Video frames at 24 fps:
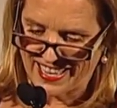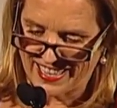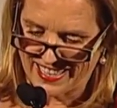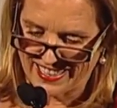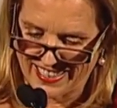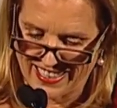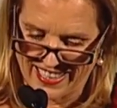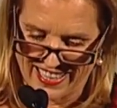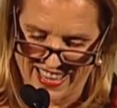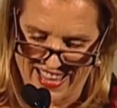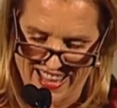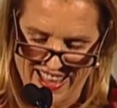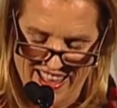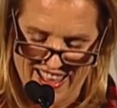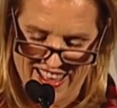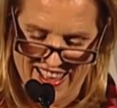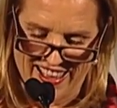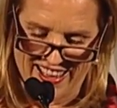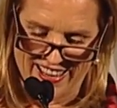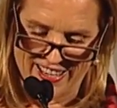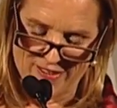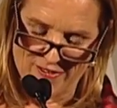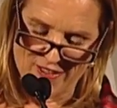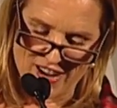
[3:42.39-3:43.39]
at
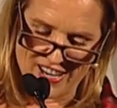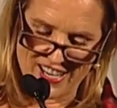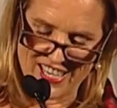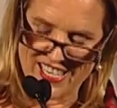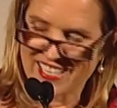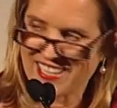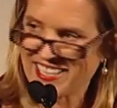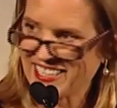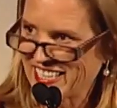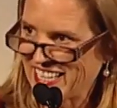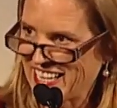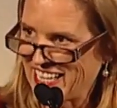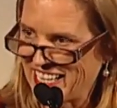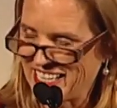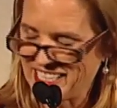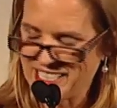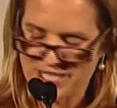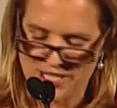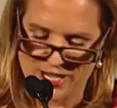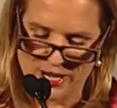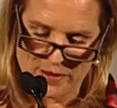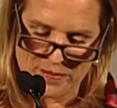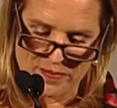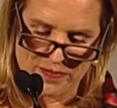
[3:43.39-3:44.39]
a, very young age.